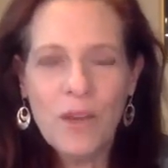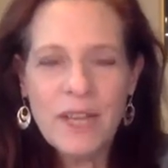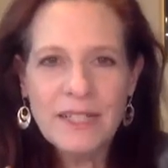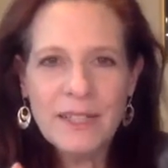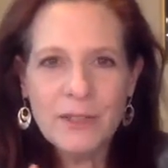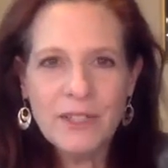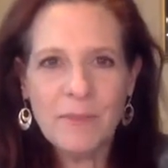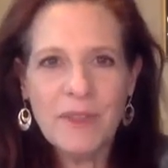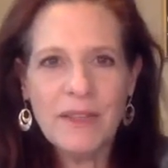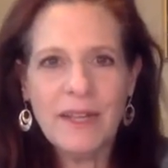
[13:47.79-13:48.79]
Is there
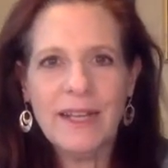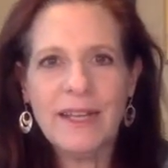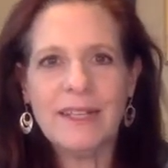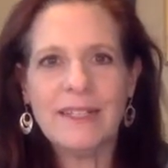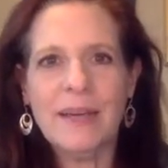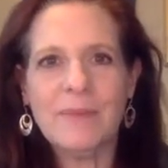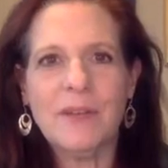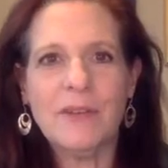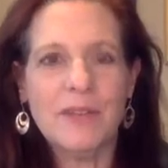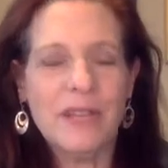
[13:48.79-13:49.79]
something that I can accept
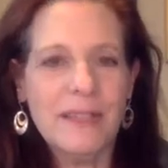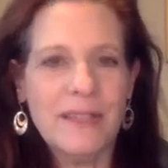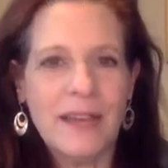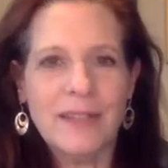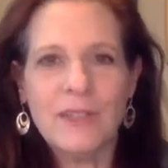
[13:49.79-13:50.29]
underneath that?